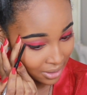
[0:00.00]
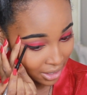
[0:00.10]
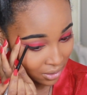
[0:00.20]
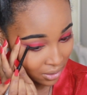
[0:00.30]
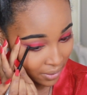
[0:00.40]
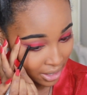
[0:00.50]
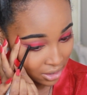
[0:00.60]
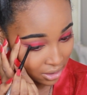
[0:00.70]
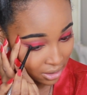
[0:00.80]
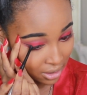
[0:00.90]
was like, you know,
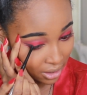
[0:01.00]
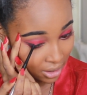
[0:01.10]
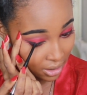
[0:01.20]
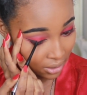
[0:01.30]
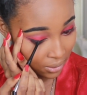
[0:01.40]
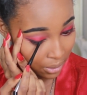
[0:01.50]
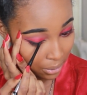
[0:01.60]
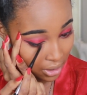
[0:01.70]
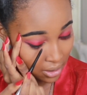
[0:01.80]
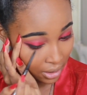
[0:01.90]
I just said, Lord,
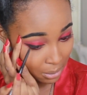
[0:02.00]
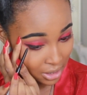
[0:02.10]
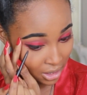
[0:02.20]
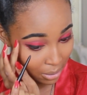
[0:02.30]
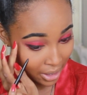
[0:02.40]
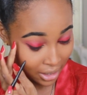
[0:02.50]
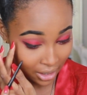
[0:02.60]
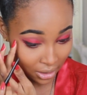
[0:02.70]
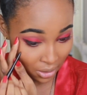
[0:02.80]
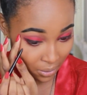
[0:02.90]
please don't let me see nobody
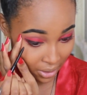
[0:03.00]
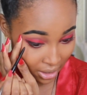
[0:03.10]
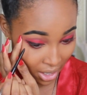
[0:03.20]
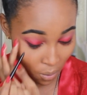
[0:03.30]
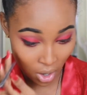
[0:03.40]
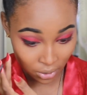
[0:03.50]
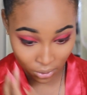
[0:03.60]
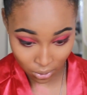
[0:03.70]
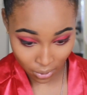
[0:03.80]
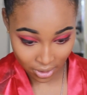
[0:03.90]
I know, and I walked
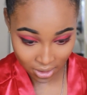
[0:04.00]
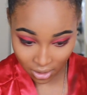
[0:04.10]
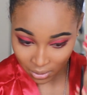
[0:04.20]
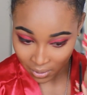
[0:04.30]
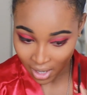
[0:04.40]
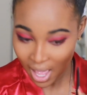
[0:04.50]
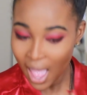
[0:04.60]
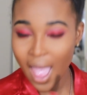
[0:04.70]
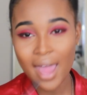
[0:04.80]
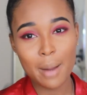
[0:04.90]
through the door and see you.
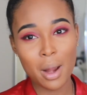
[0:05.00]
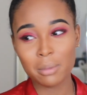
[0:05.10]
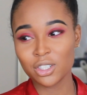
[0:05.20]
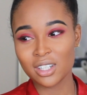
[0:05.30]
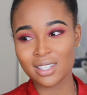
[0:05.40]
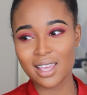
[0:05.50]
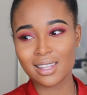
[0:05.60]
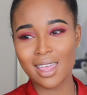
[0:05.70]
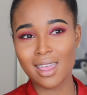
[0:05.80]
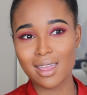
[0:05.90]
And I probably shouldn't have
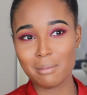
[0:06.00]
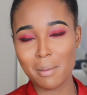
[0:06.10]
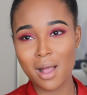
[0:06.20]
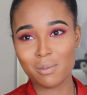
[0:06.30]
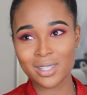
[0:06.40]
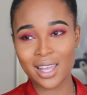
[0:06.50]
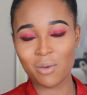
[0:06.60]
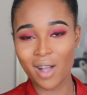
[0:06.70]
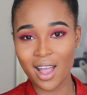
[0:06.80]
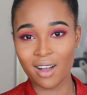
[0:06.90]
said that. My mom was
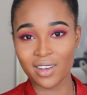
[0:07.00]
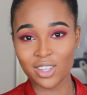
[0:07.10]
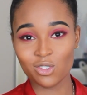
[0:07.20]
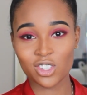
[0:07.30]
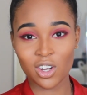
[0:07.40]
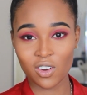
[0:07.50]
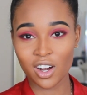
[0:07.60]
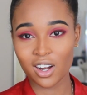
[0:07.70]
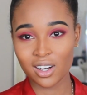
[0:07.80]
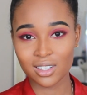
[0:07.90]
like, wow, and you
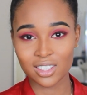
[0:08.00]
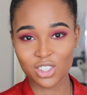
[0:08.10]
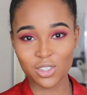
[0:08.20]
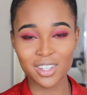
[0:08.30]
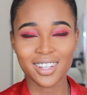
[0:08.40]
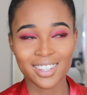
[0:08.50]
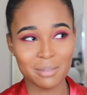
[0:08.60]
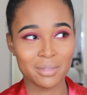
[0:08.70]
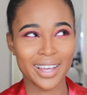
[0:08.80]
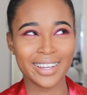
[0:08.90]
told her that you did.
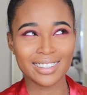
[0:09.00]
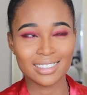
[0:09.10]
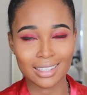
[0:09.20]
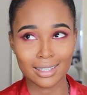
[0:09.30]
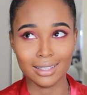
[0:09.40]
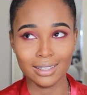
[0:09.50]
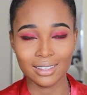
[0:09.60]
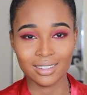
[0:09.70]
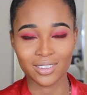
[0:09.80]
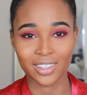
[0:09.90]
I'm like, dang,
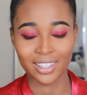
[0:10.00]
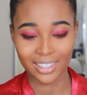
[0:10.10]
okay,